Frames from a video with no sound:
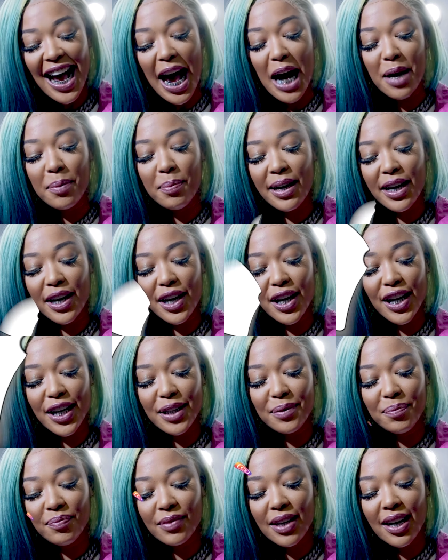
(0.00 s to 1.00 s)

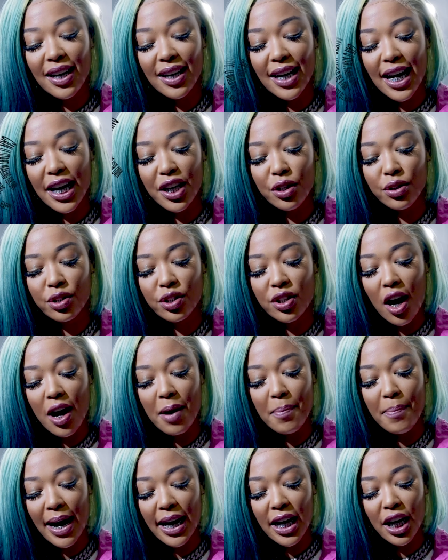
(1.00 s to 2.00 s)
Admir, can you
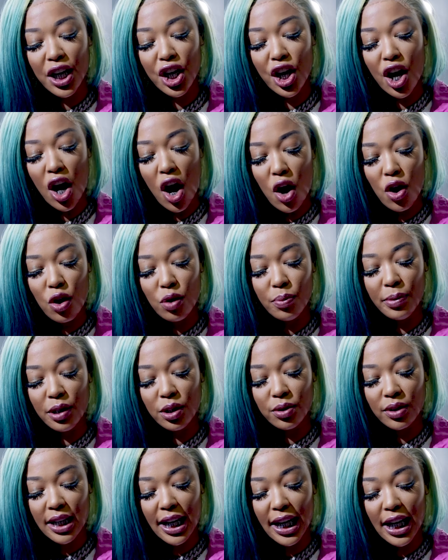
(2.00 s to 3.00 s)
start making your own
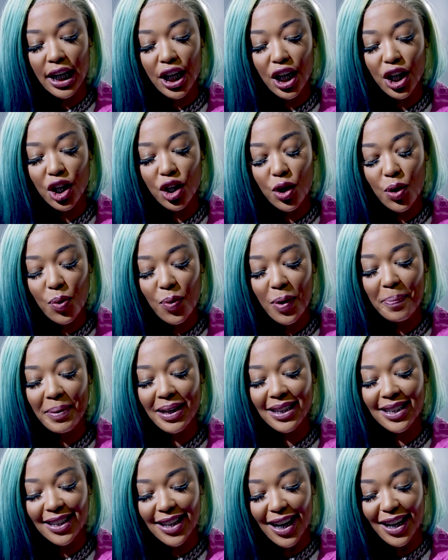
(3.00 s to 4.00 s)
music? You would
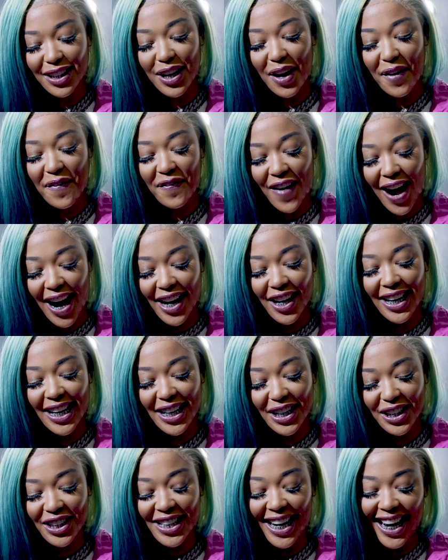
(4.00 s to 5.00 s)
be such a fire
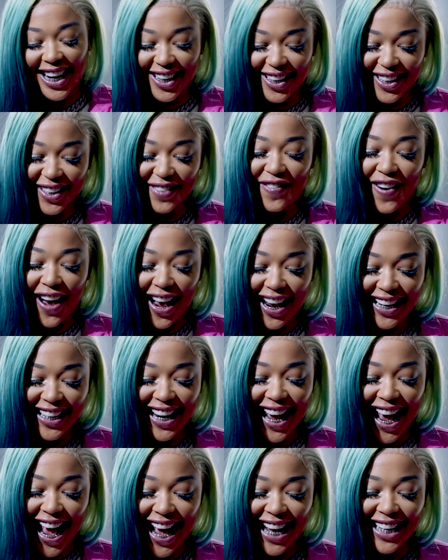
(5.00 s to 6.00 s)
entertainer.
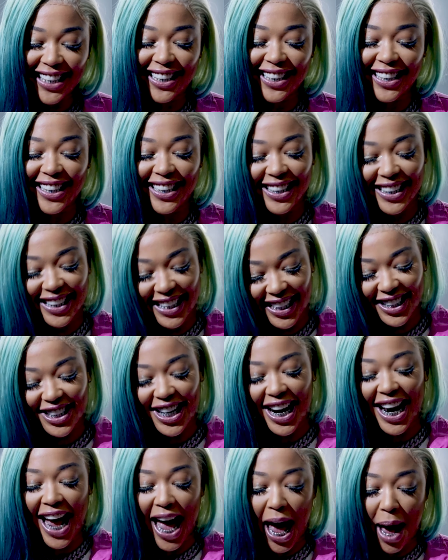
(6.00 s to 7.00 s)
fine ass
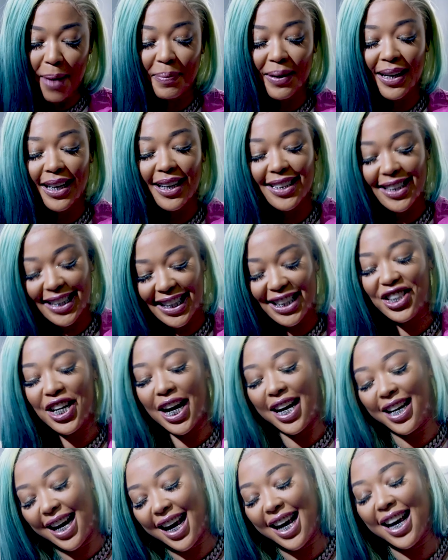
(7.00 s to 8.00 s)
DJ. Happy
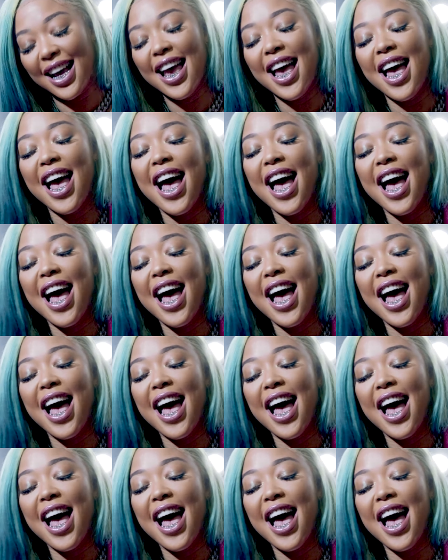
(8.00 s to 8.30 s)
DJ Day.